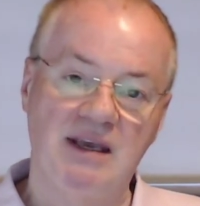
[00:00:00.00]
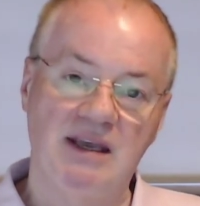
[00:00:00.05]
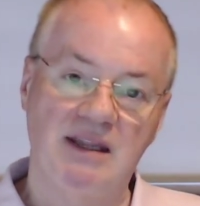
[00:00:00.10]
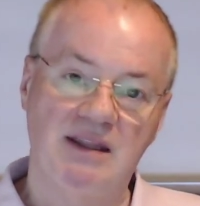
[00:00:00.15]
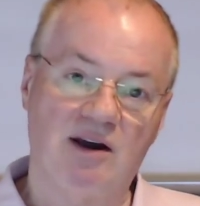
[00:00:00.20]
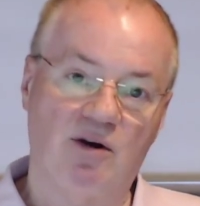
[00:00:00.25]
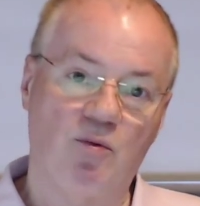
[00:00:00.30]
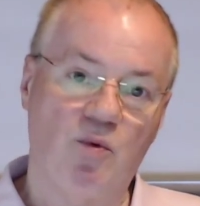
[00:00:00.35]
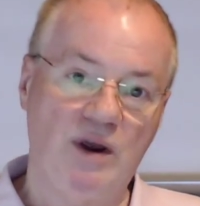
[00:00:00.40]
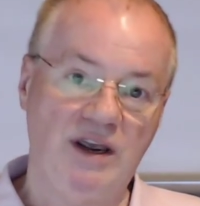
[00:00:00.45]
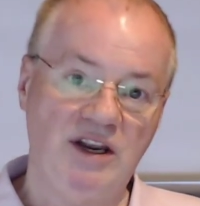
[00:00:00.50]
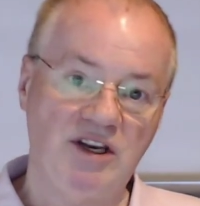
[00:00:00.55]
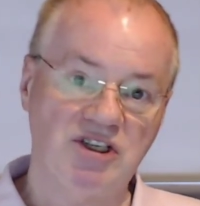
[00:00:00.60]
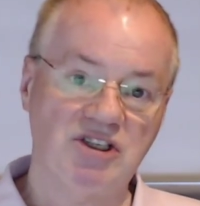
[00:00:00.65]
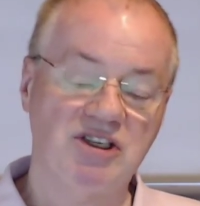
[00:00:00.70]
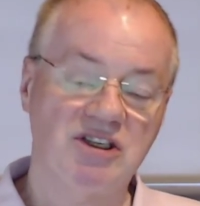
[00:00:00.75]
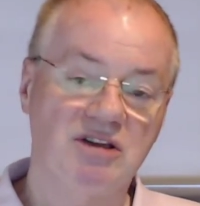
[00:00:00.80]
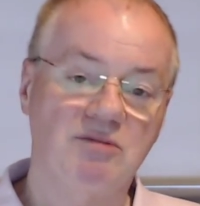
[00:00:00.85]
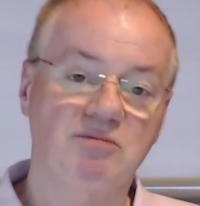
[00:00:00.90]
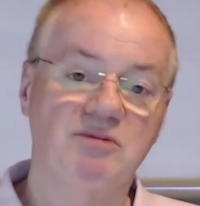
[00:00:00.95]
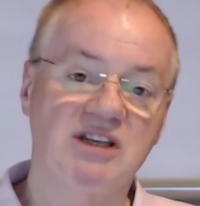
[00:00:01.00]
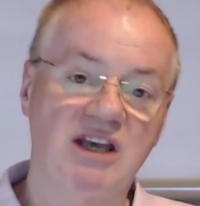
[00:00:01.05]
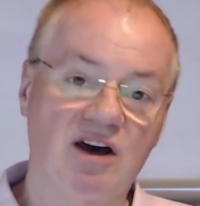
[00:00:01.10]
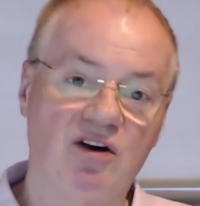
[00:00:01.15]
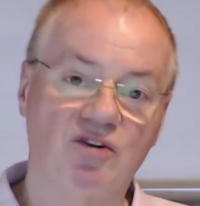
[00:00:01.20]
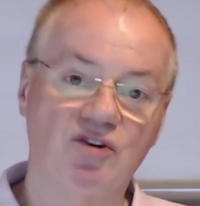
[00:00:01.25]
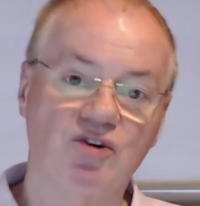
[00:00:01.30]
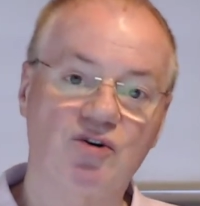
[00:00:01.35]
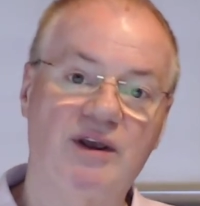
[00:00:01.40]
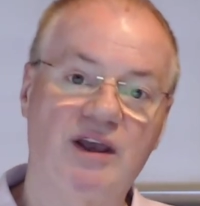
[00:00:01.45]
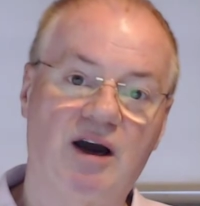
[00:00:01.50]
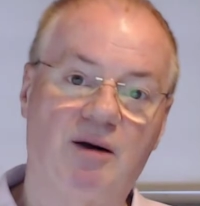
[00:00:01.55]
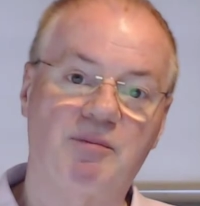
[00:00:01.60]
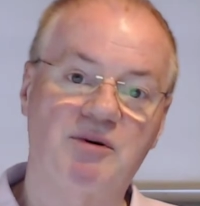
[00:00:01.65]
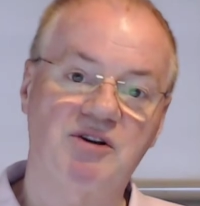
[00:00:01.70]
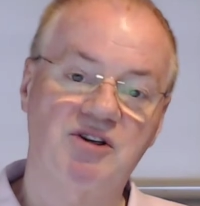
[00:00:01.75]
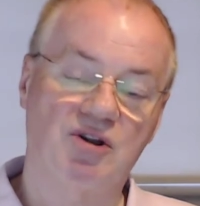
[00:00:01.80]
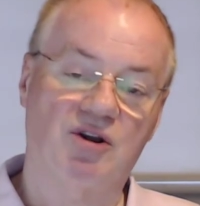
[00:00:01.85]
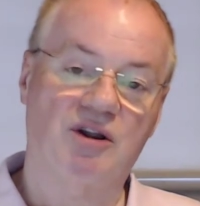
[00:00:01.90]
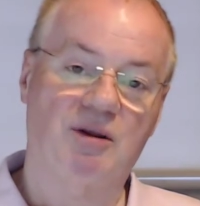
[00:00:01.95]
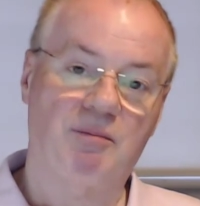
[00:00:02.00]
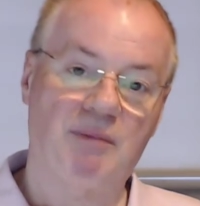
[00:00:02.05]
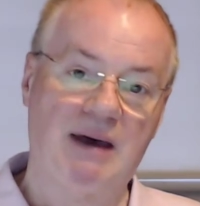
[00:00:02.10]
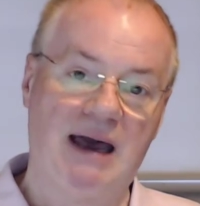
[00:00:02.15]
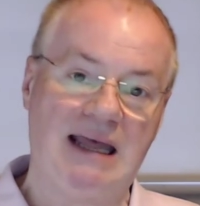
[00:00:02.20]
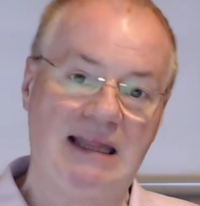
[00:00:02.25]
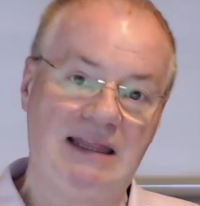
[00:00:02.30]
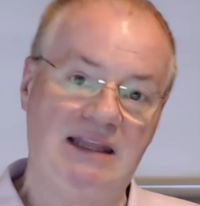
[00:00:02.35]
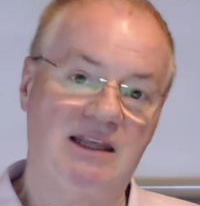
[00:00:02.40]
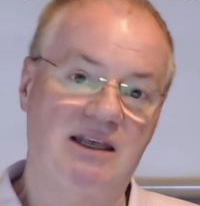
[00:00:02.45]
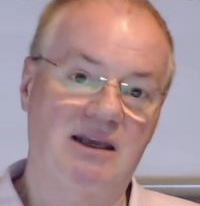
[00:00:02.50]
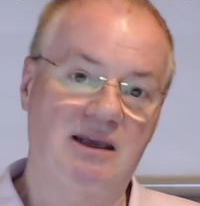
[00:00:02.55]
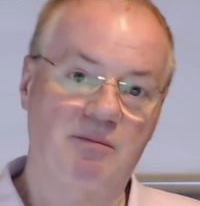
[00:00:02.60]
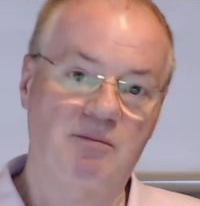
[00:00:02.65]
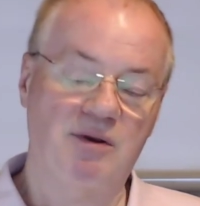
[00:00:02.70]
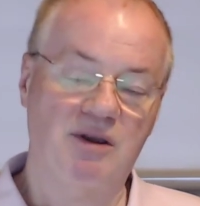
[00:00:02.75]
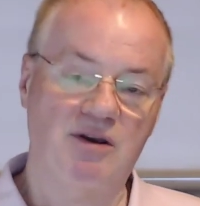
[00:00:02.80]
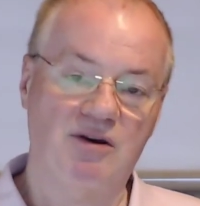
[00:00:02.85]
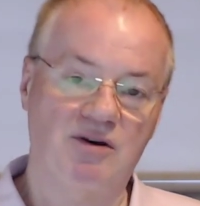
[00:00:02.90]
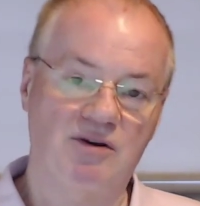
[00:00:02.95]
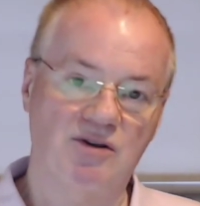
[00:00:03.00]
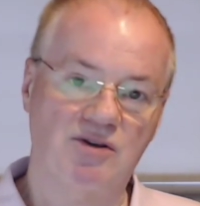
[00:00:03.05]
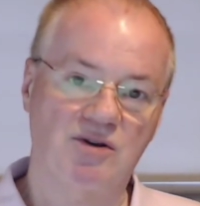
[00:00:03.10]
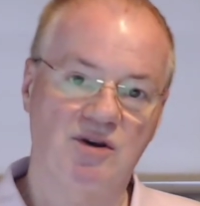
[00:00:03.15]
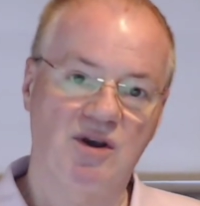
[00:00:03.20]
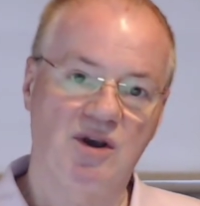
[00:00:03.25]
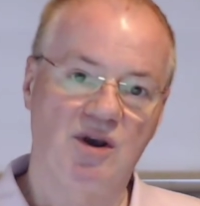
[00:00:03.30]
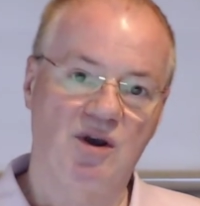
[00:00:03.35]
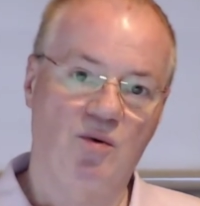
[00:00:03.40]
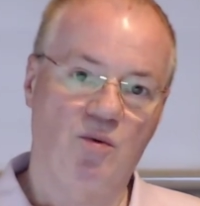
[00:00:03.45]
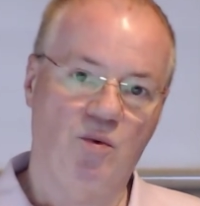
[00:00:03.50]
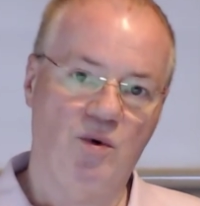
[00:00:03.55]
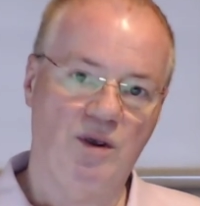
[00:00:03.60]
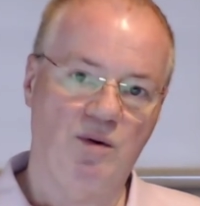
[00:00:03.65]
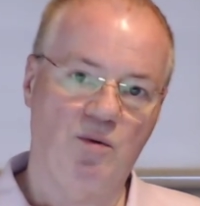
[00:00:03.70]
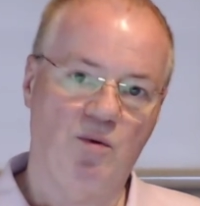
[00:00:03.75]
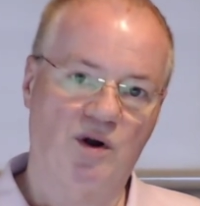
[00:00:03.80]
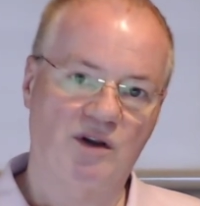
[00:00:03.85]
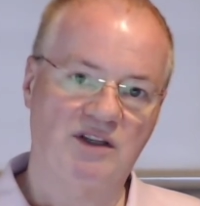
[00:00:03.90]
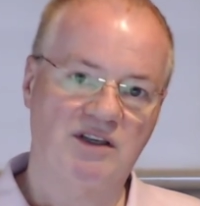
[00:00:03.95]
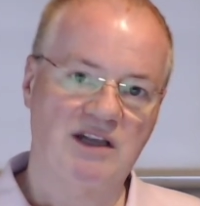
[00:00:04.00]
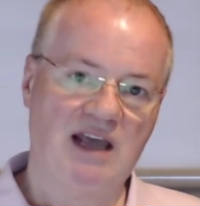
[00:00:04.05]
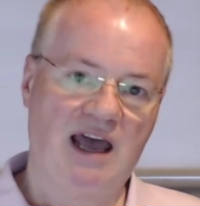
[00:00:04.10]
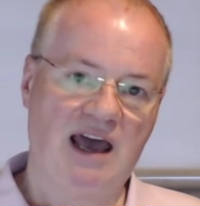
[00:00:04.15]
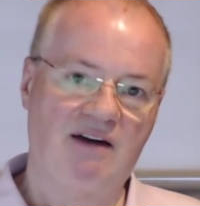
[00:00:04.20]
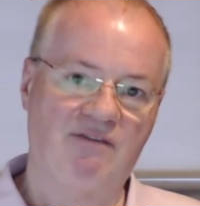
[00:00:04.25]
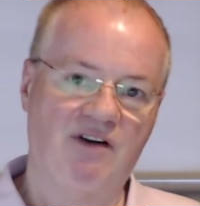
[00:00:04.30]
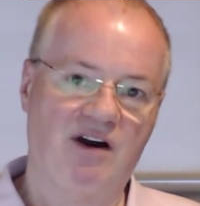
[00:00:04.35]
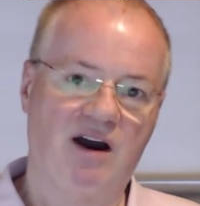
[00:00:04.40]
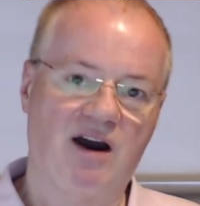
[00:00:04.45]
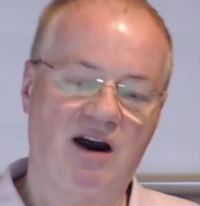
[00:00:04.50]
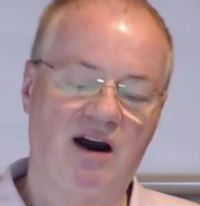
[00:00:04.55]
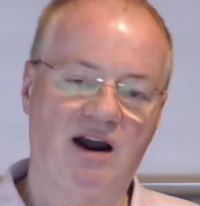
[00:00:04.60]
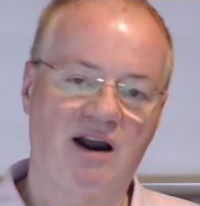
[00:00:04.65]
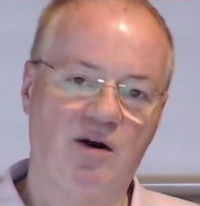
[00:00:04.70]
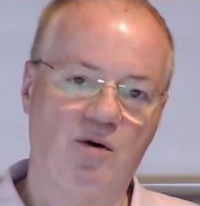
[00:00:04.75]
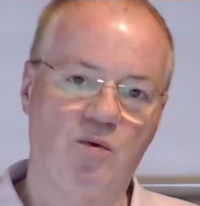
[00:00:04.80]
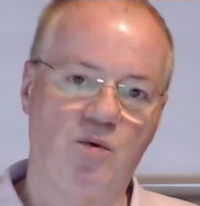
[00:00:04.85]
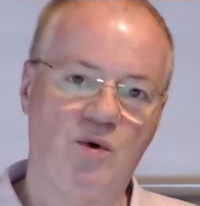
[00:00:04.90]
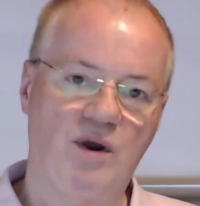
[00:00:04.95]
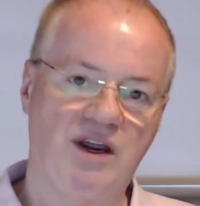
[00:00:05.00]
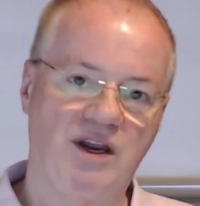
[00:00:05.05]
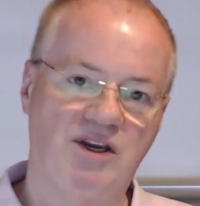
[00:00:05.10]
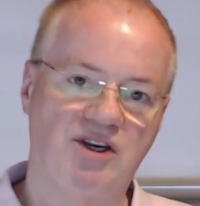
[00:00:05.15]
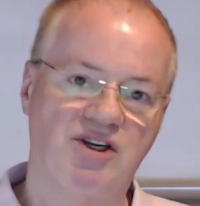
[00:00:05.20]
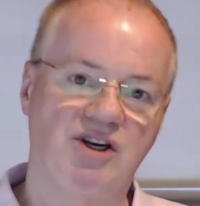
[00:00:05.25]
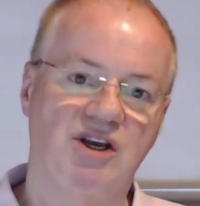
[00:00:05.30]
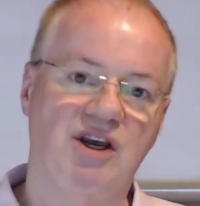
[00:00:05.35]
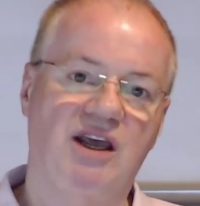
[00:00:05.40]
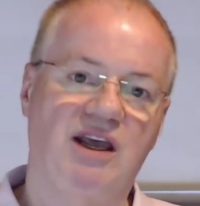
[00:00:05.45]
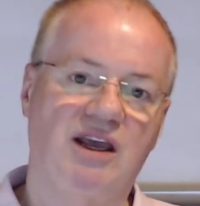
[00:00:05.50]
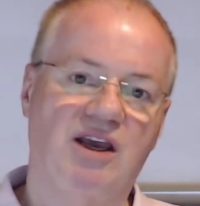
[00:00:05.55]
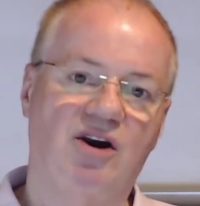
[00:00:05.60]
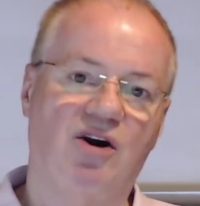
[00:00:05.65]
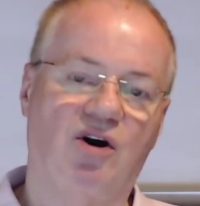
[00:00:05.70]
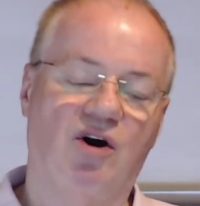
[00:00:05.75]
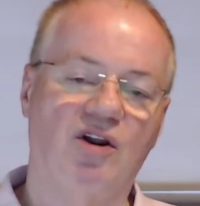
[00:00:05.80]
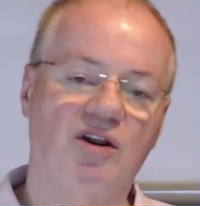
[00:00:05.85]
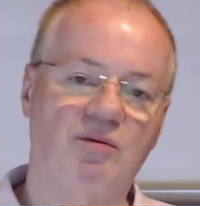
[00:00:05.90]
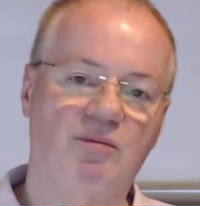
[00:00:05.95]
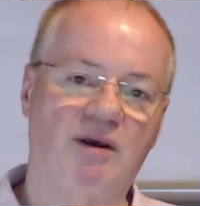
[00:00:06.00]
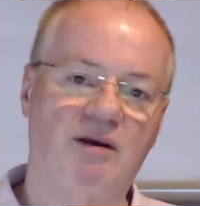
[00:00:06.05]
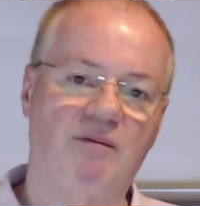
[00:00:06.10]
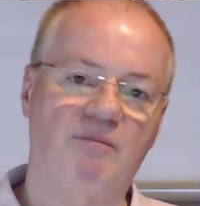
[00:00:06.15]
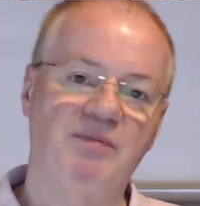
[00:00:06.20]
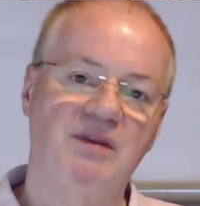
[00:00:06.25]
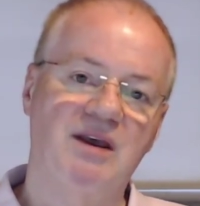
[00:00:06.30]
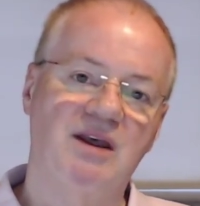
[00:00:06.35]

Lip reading: Now, wages in themselves going up is not a bad thing, because we want to have a higher wage economy.